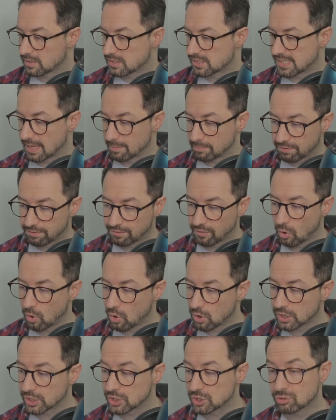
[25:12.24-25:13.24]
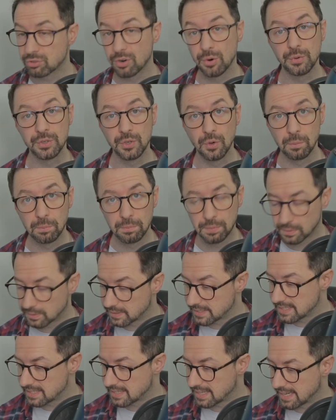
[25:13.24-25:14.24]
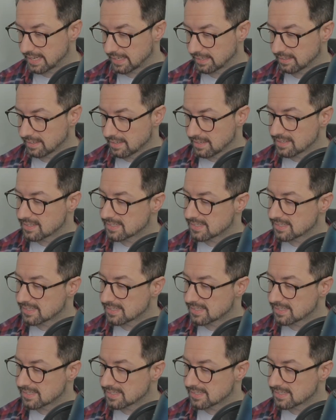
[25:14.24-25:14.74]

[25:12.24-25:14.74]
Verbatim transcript: Step four, control your breathing.